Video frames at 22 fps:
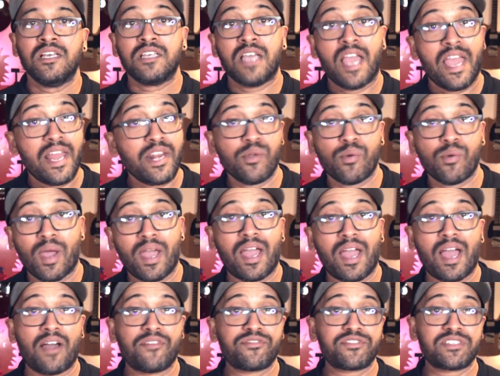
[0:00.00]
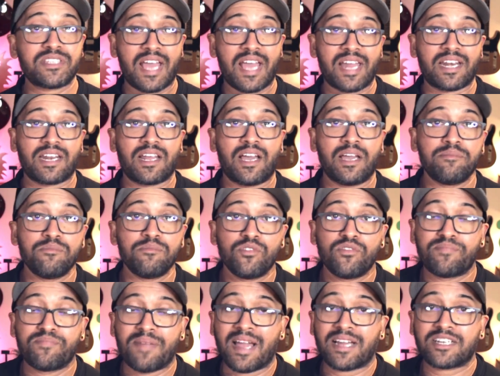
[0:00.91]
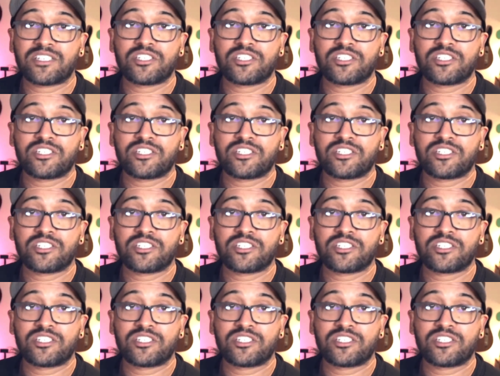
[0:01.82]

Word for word: Anyway, after that, I moved back